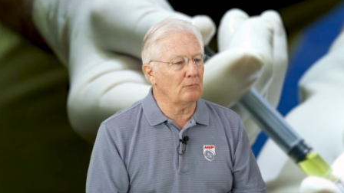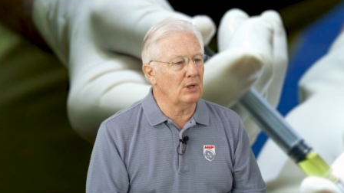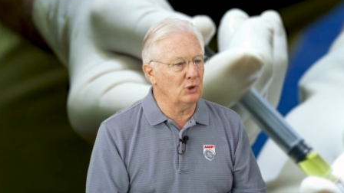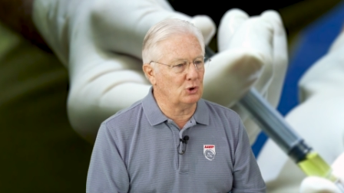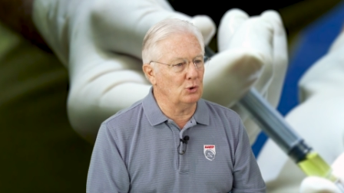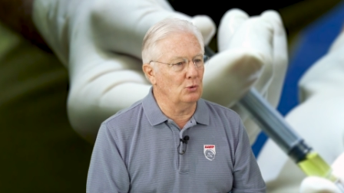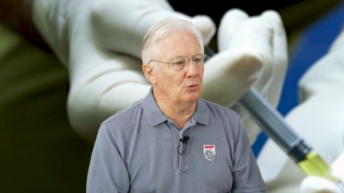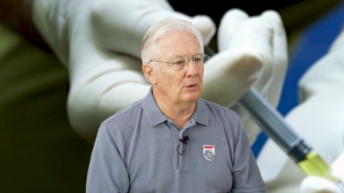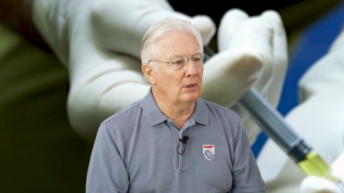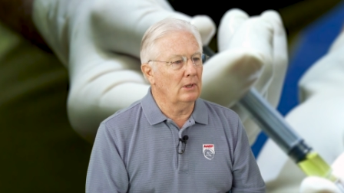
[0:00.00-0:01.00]

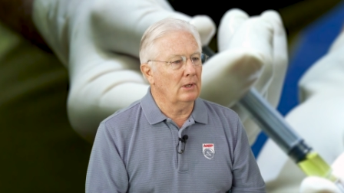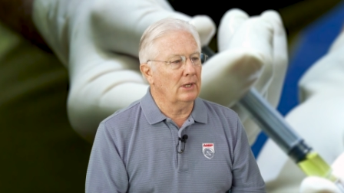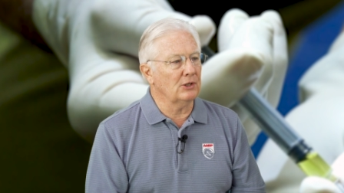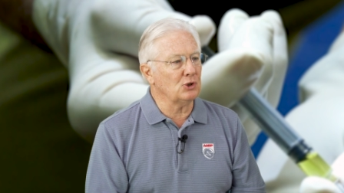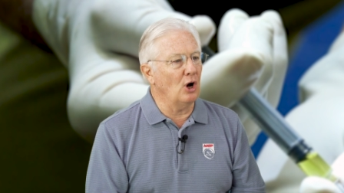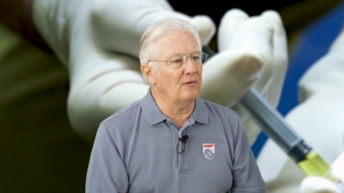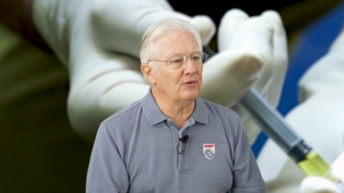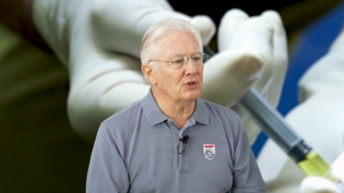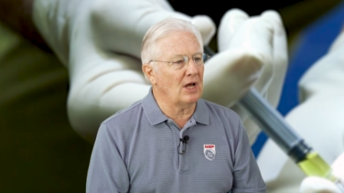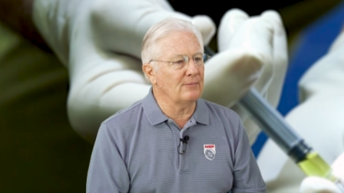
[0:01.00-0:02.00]
issue, it's
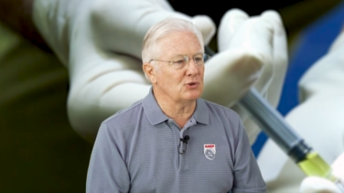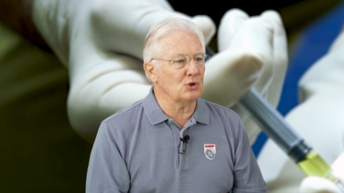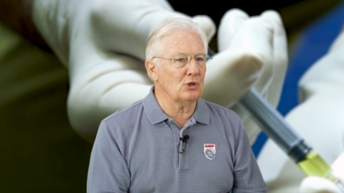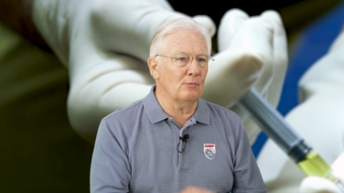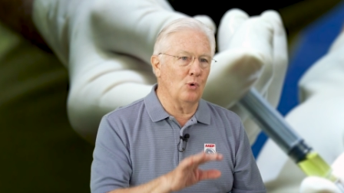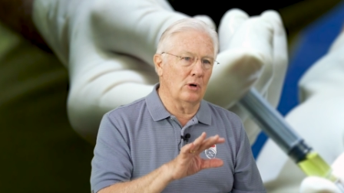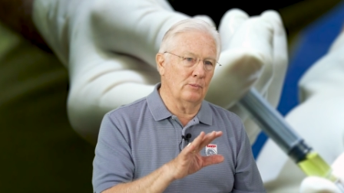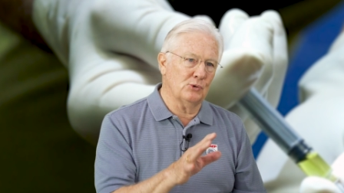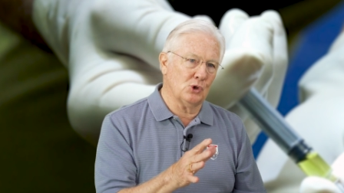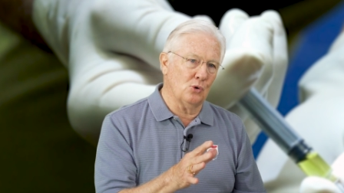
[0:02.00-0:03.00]
oftentimes a somewhat
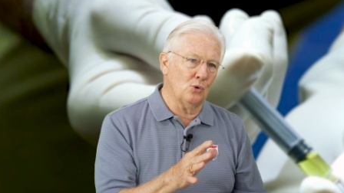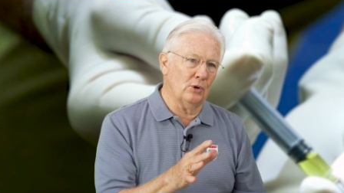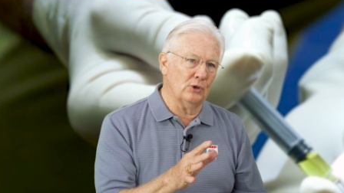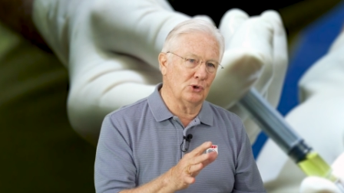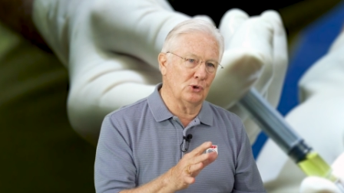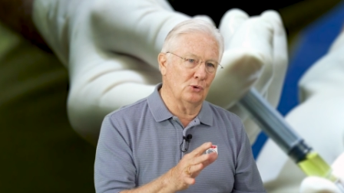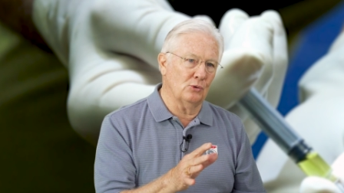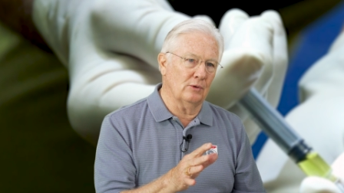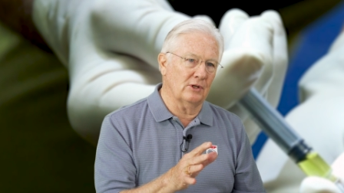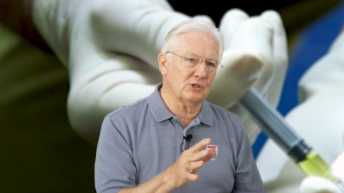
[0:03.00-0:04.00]
obscure
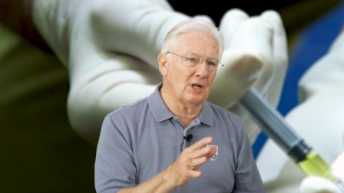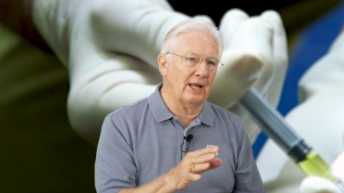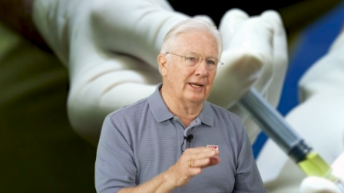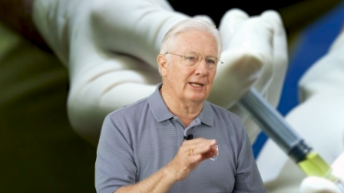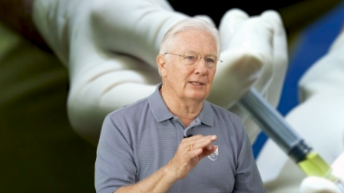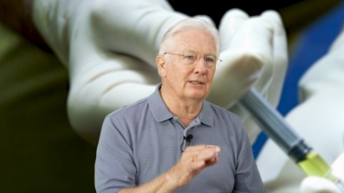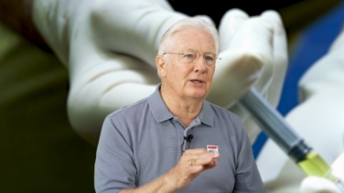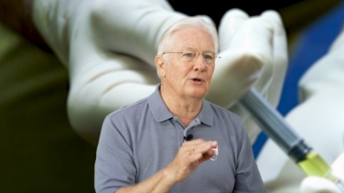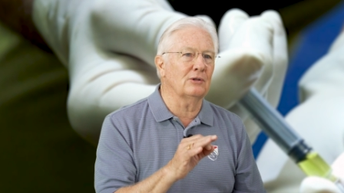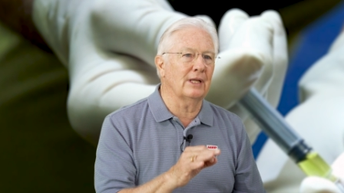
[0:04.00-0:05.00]
issue that's not a
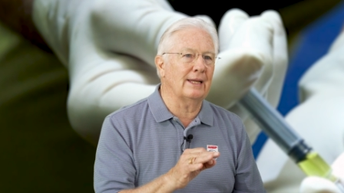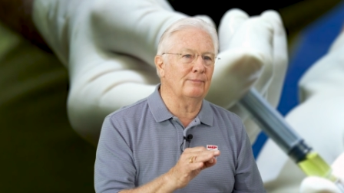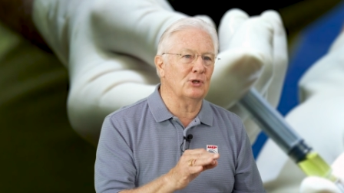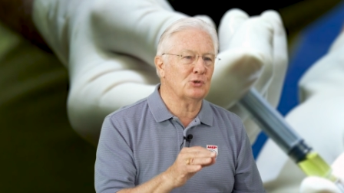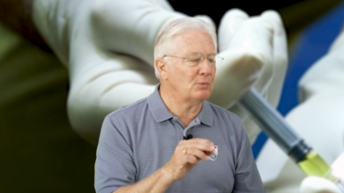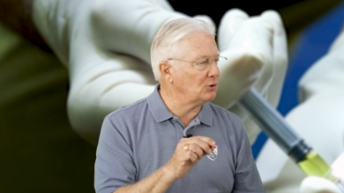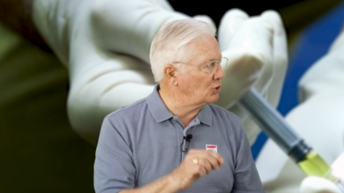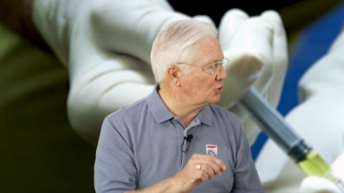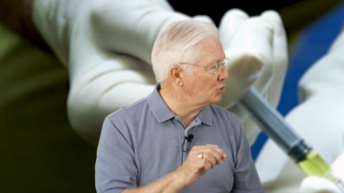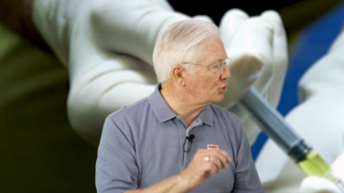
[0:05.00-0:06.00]
clear lameness, but
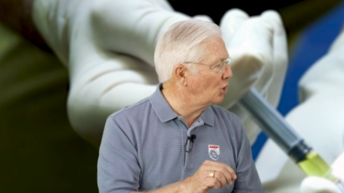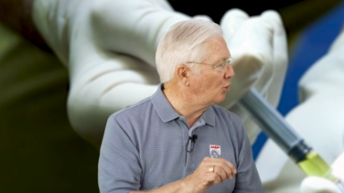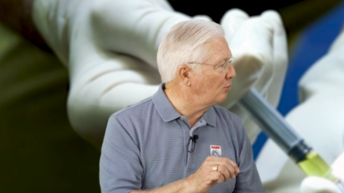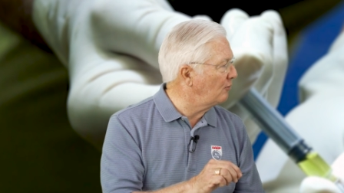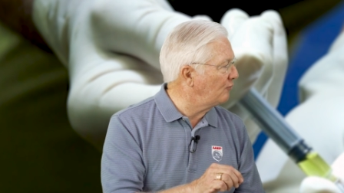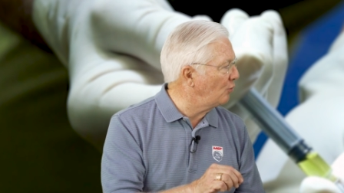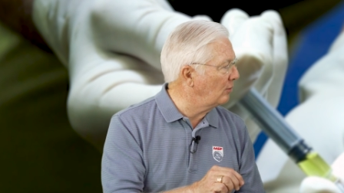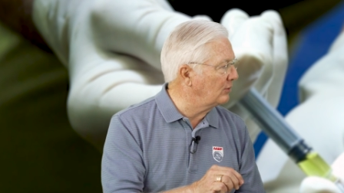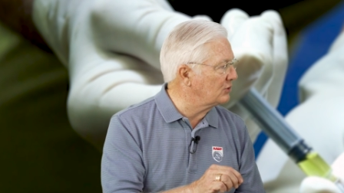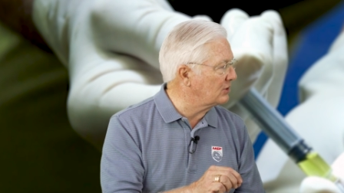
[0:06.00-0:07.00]
just a subtle
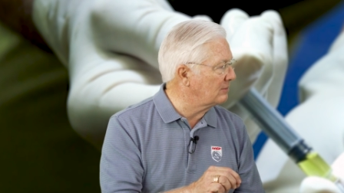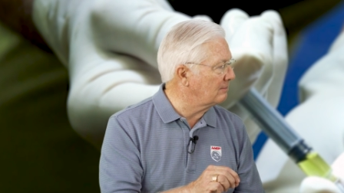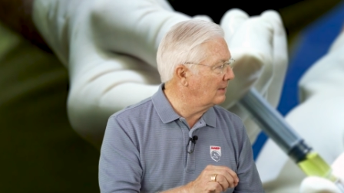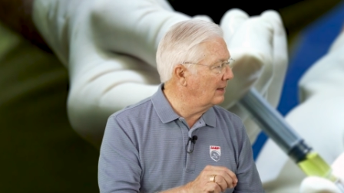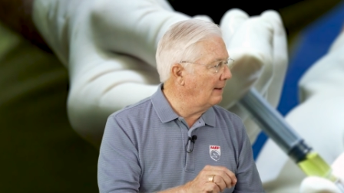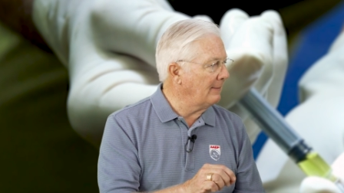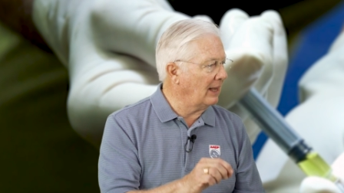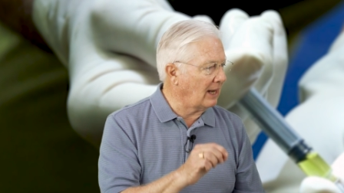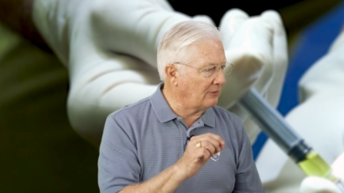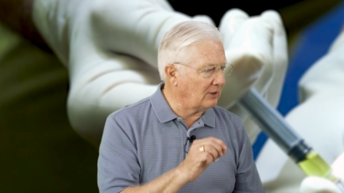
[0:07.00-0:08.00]
performance.
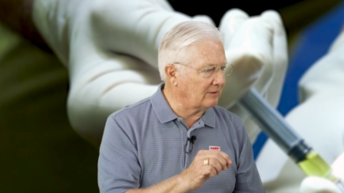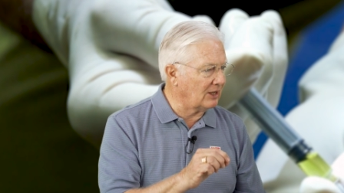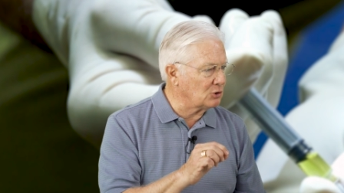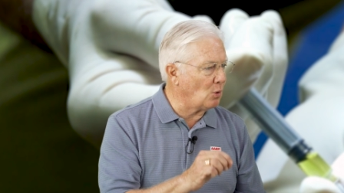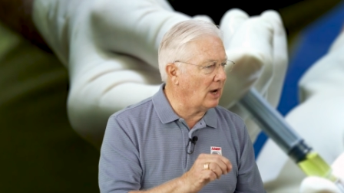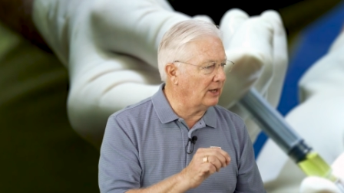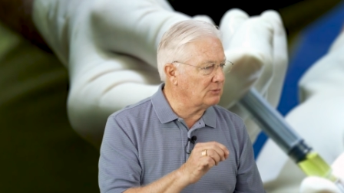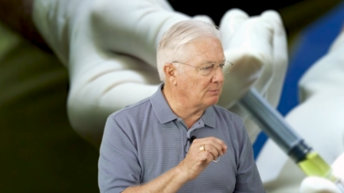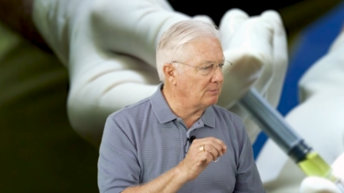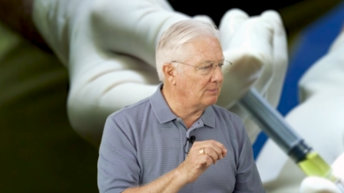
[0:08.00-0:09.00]
And I think that's why it,
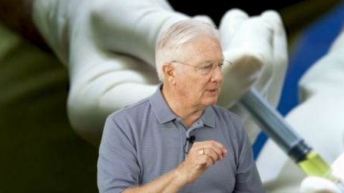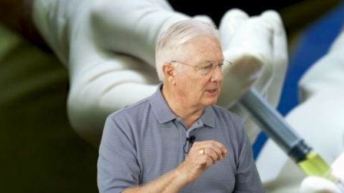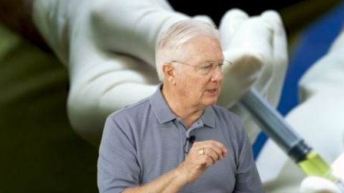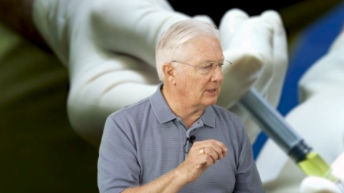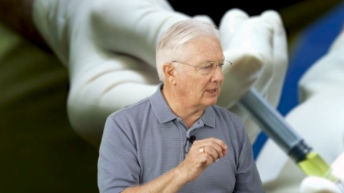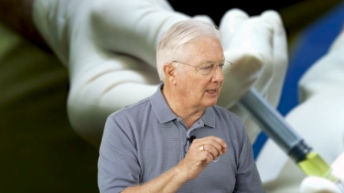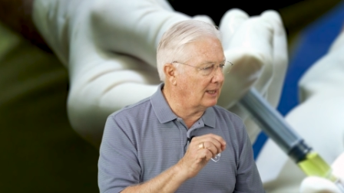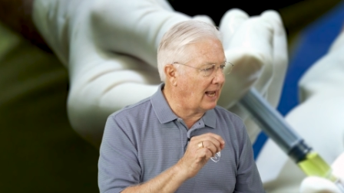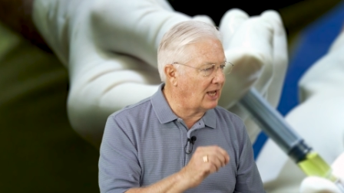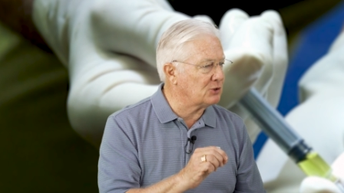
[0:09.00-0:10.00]

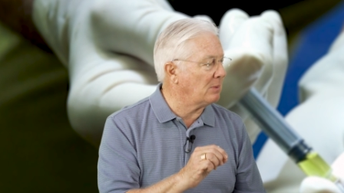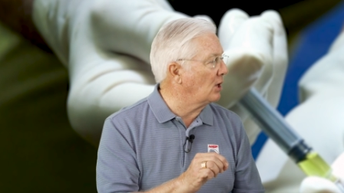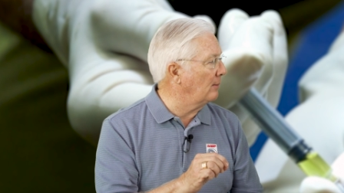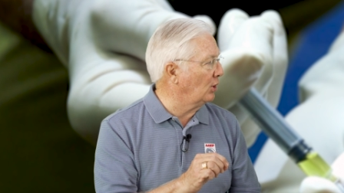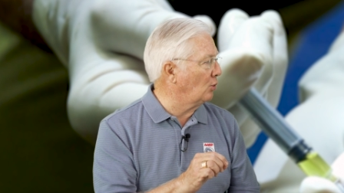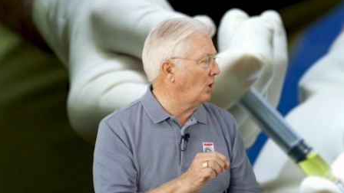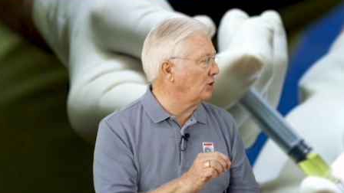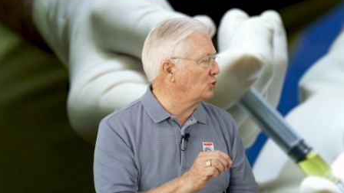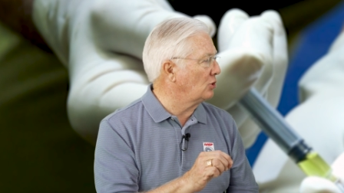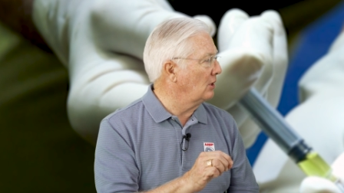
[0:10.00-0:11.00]
it has become a
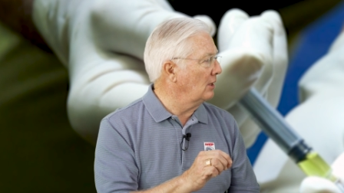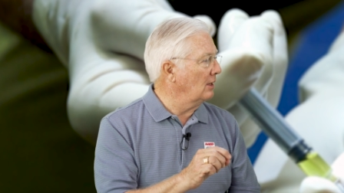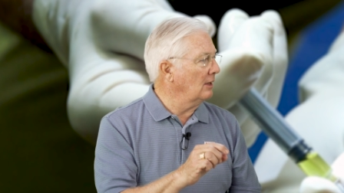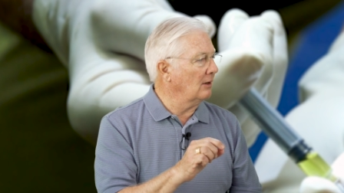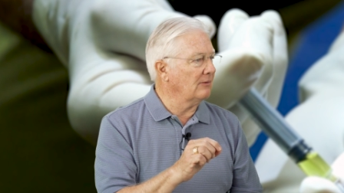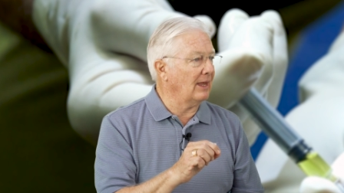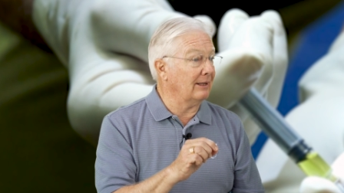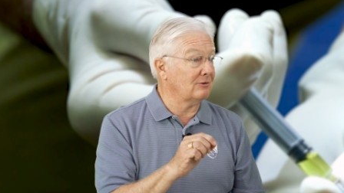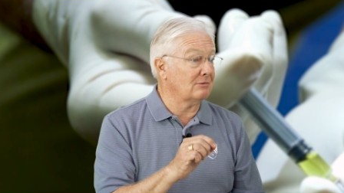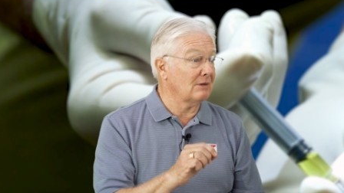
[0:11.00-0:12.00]
crutch yeah.
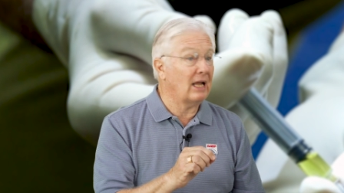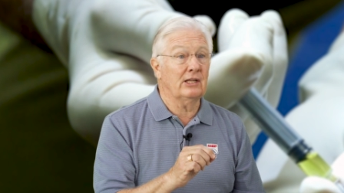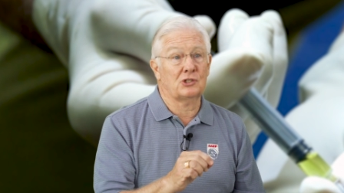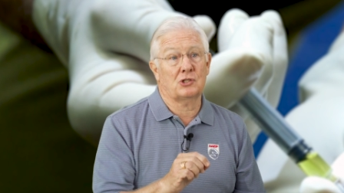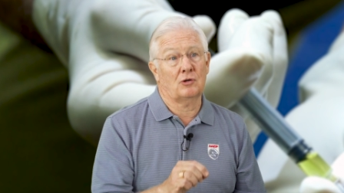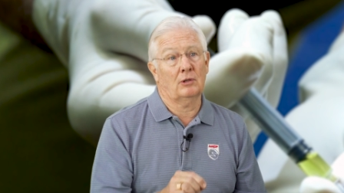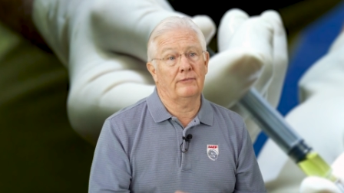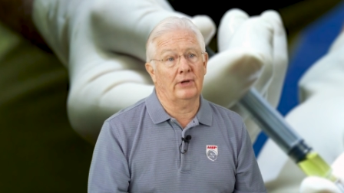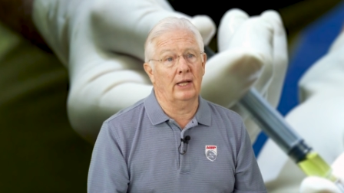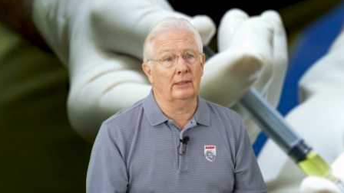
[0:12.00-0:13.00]
that's not necessarily
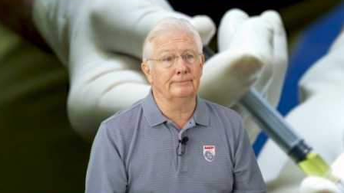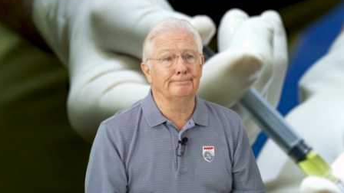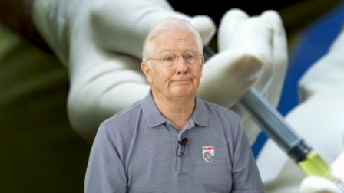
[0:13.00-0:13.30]
valid.